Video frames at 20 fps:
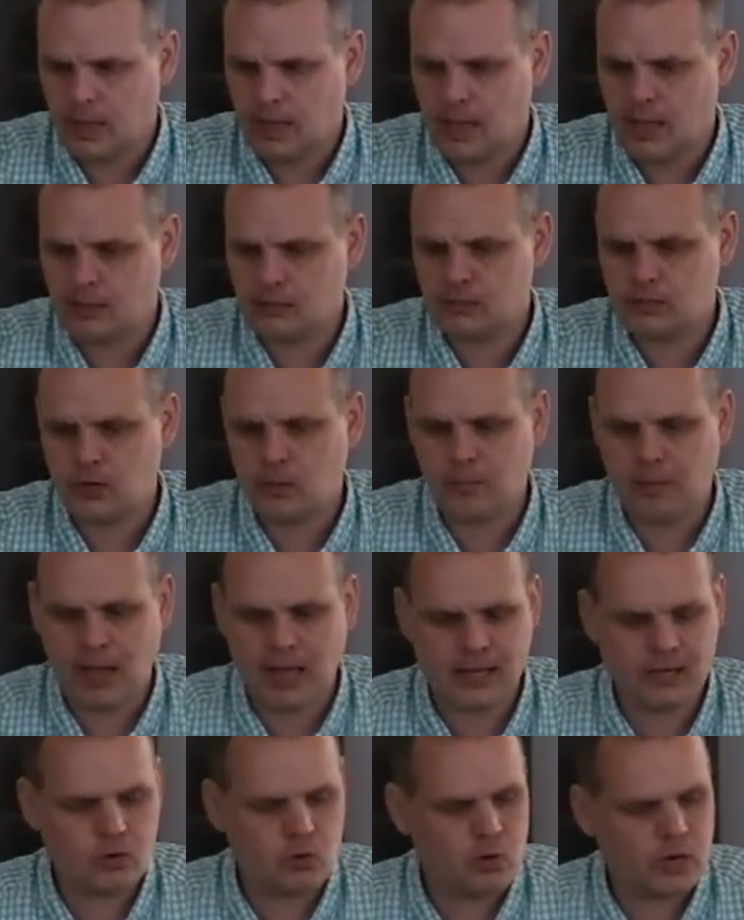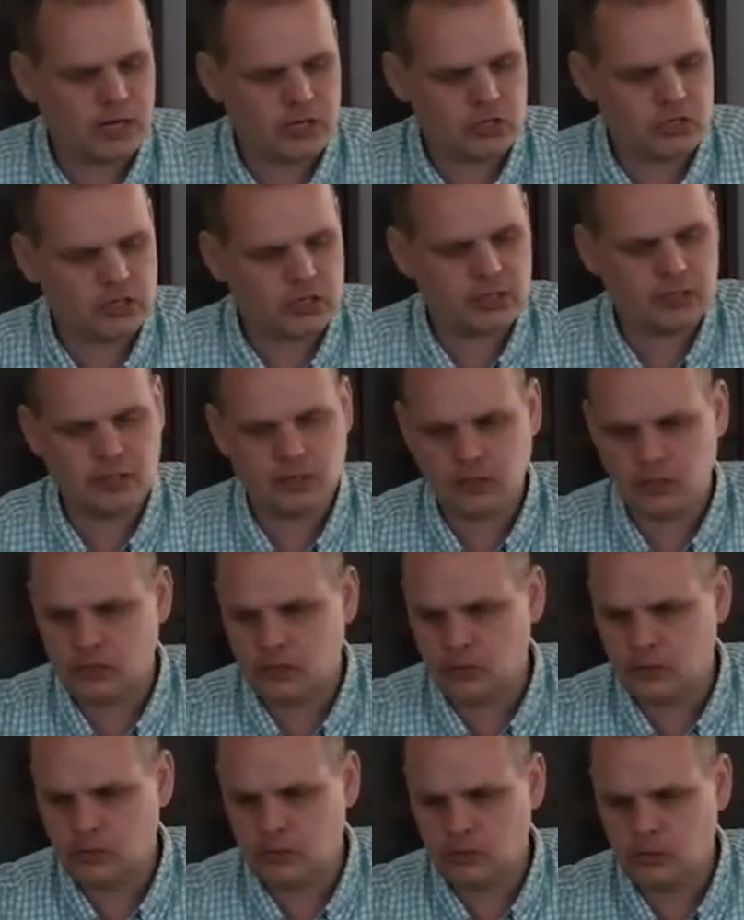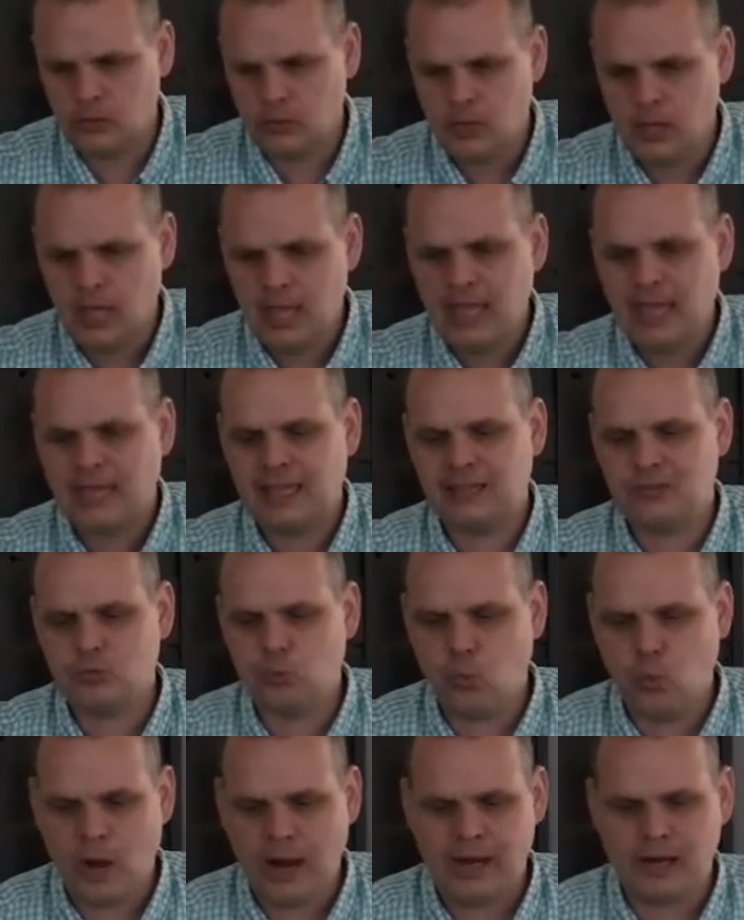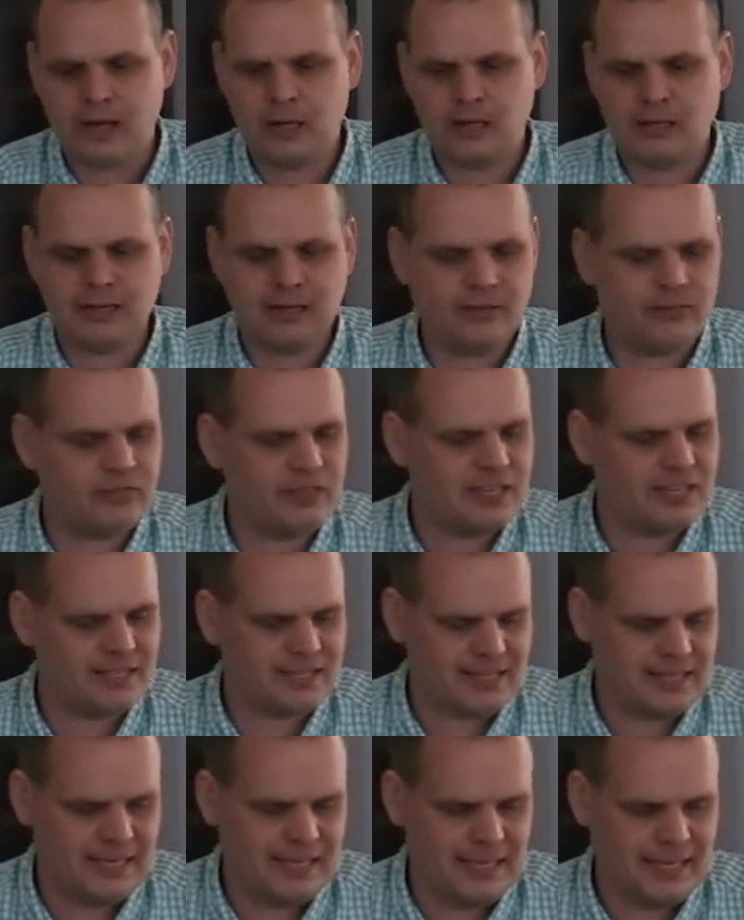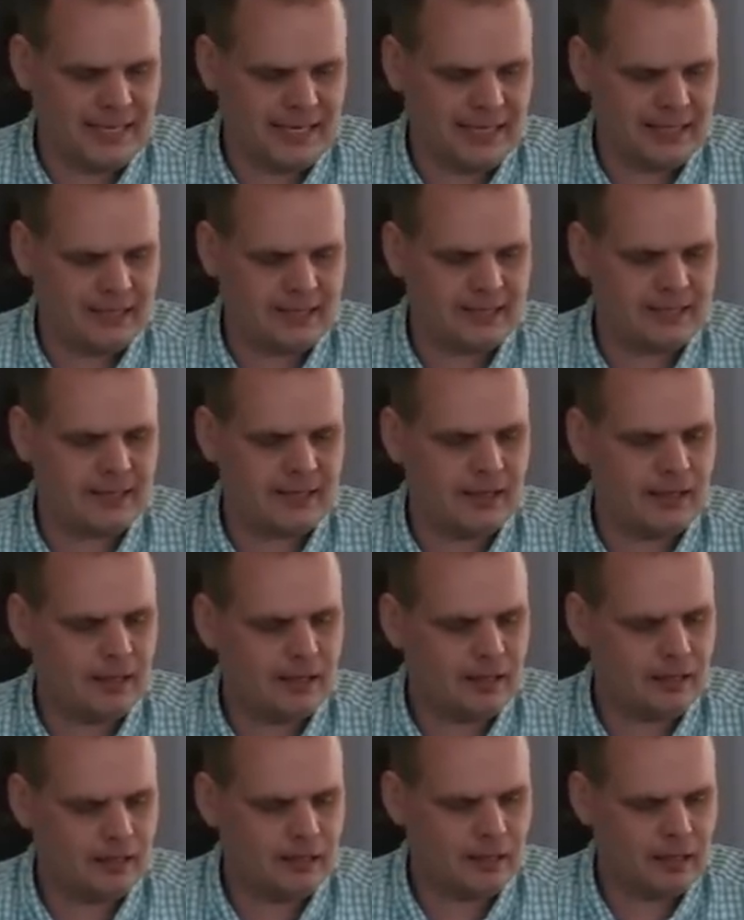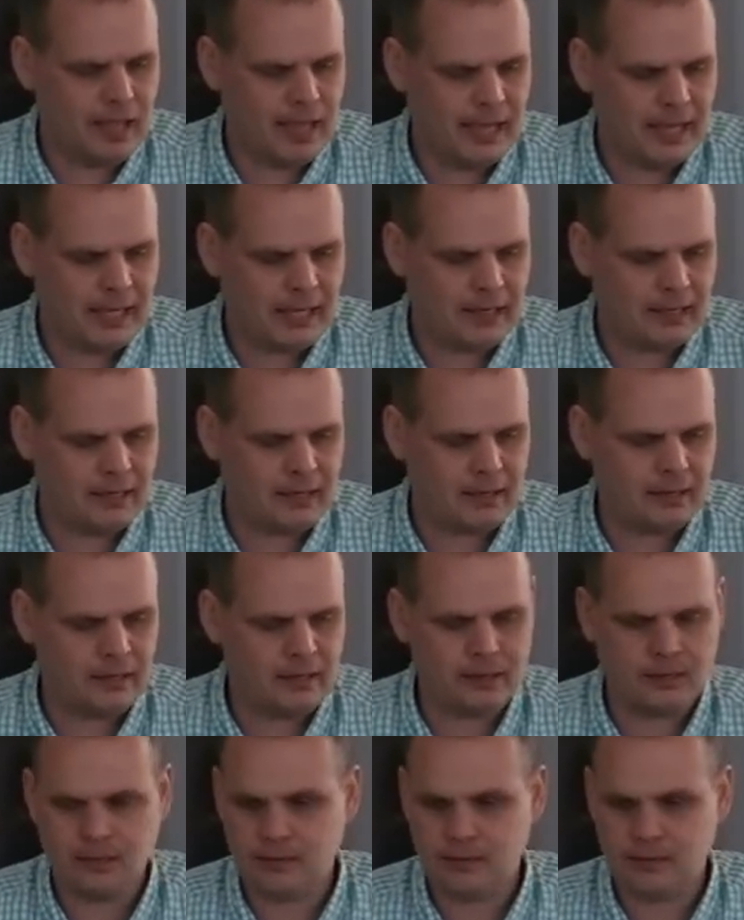And so my question to you is, where did the seeds land?